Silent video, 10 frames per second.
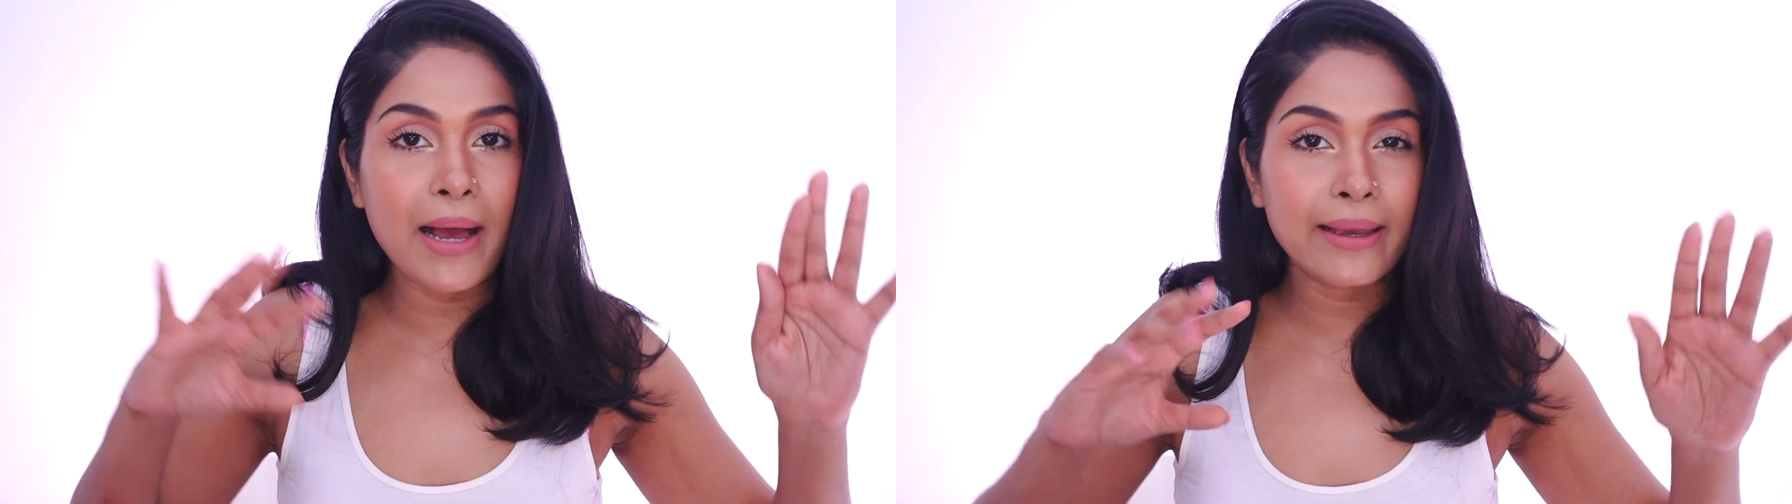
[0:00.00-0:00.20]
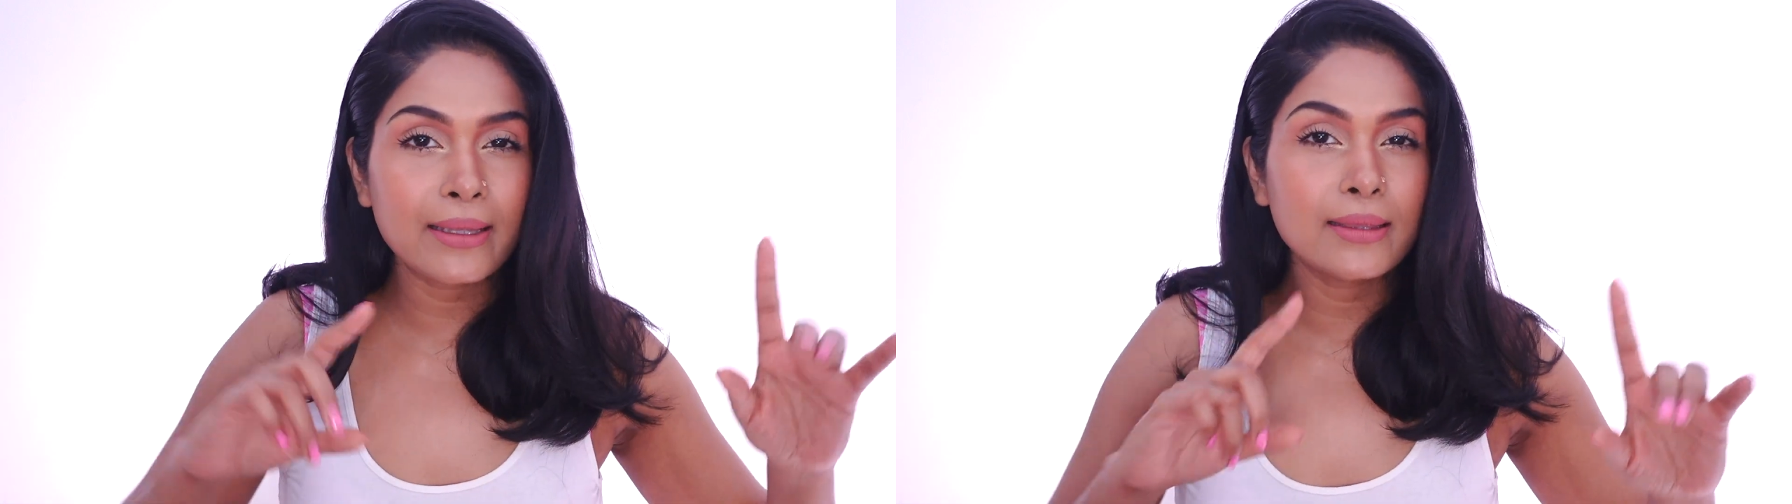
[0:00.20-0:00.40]

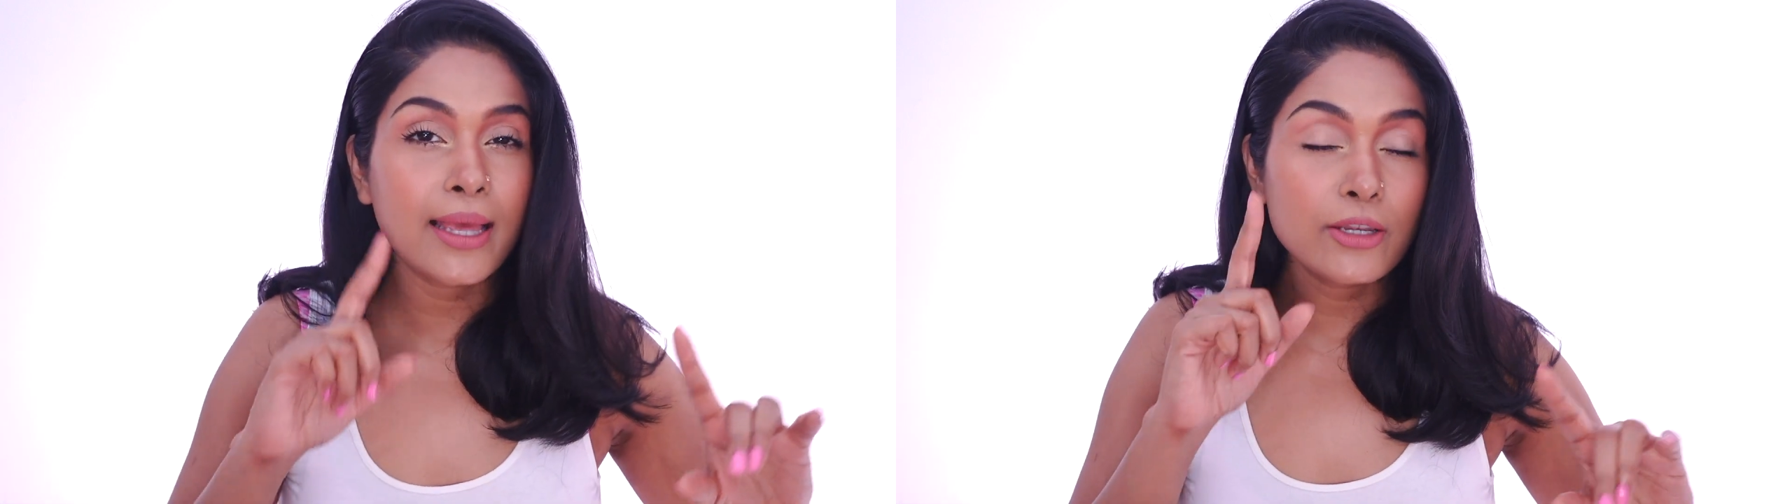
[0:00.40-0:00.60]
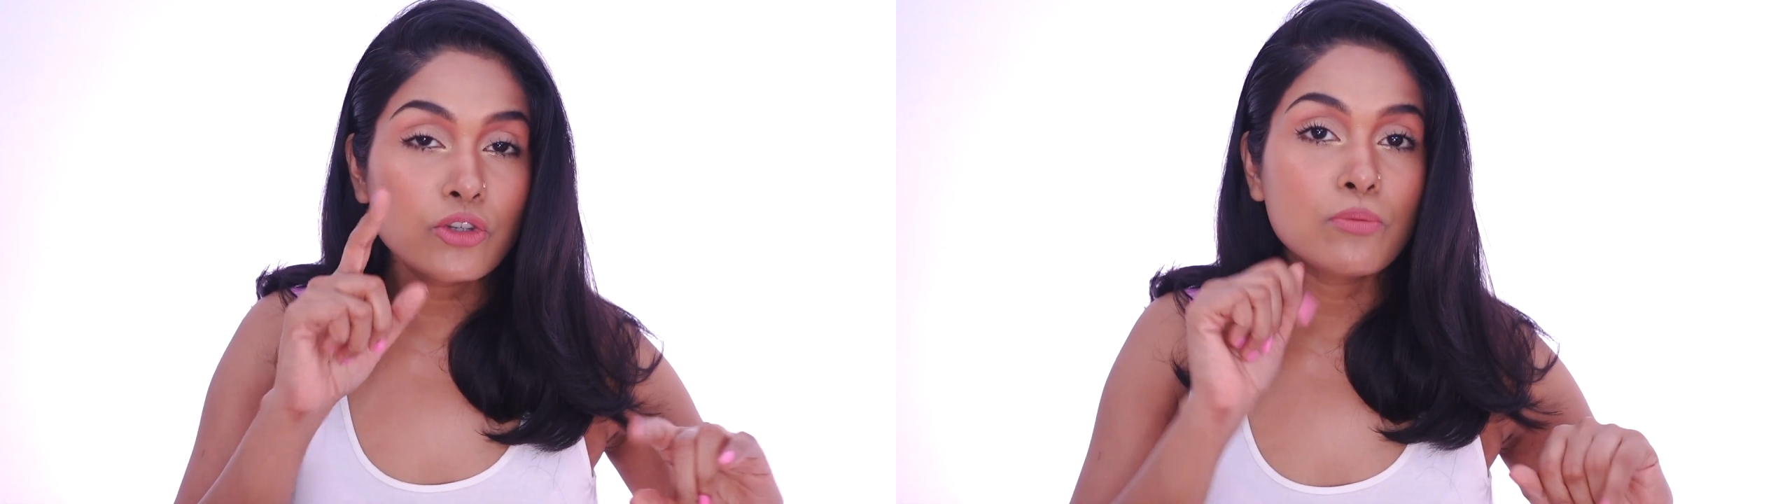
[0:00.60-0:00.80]
back and
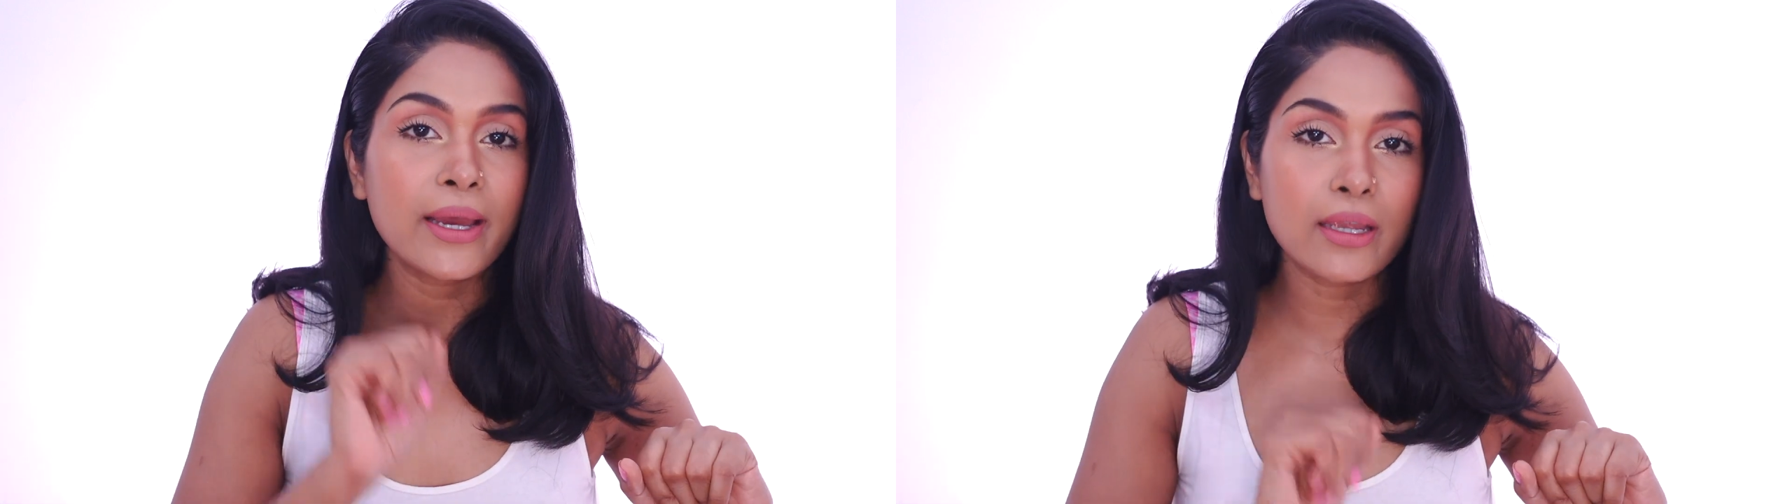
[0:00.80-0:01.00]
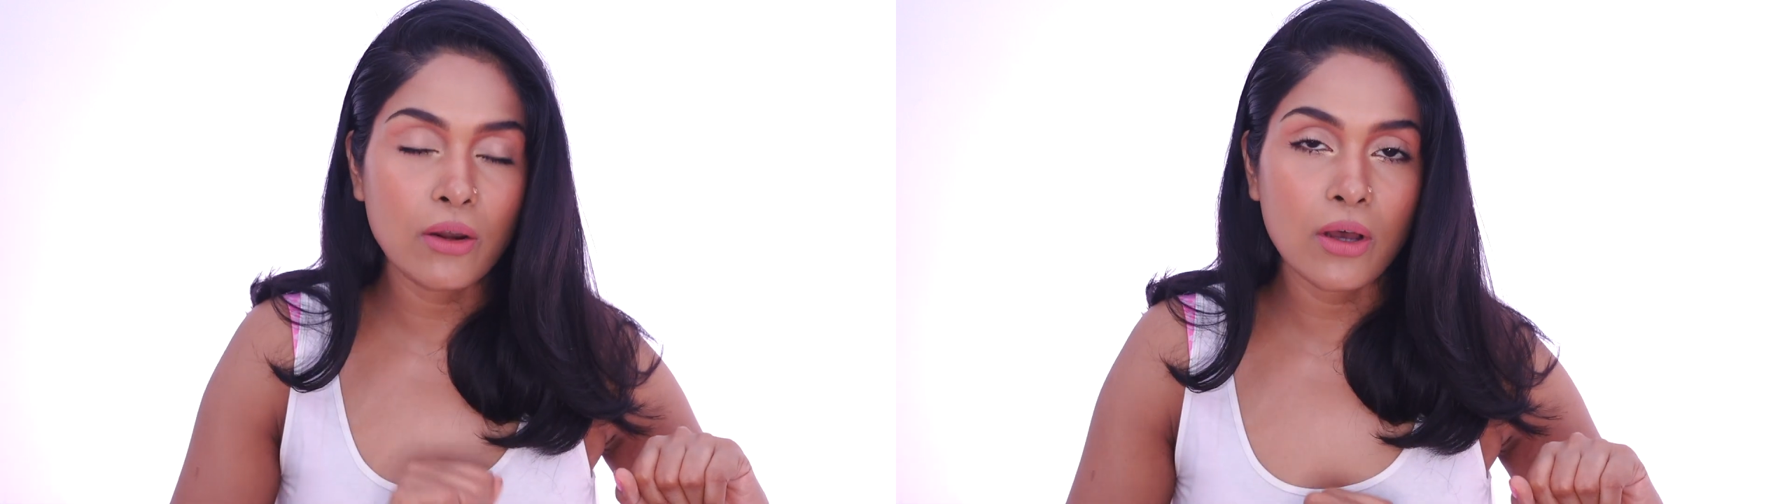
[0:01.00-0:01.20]
then do
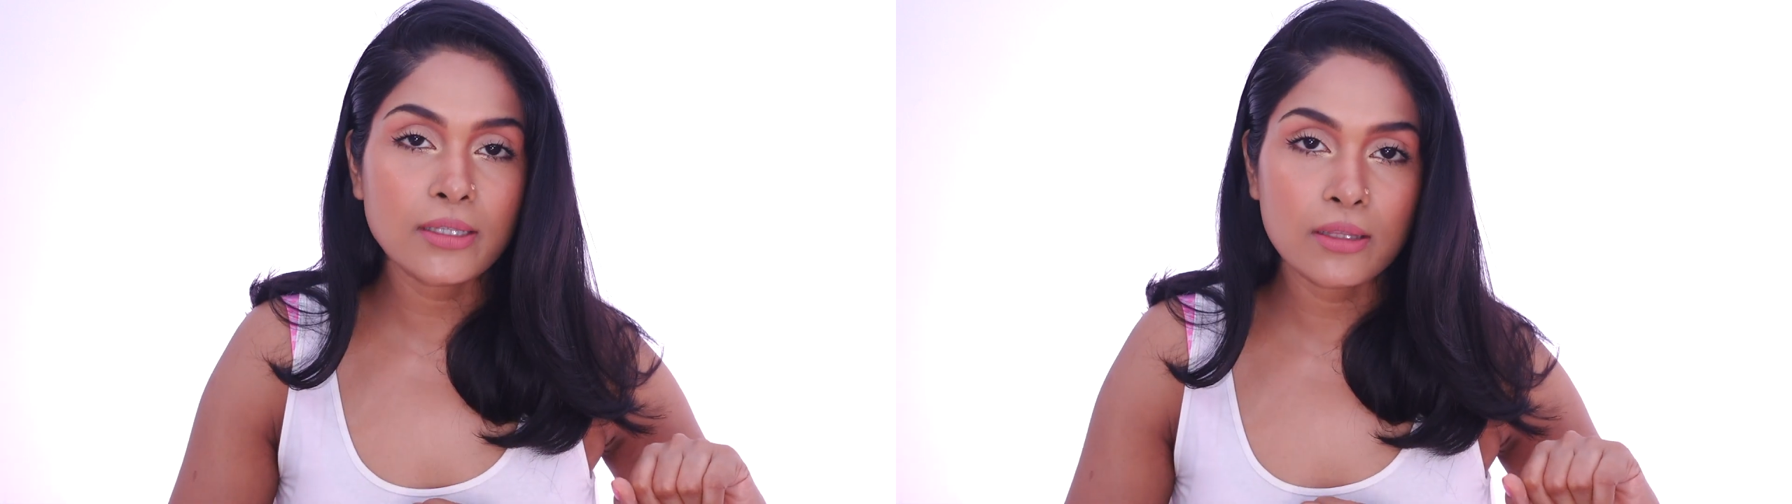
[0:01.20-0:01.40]
my gloss,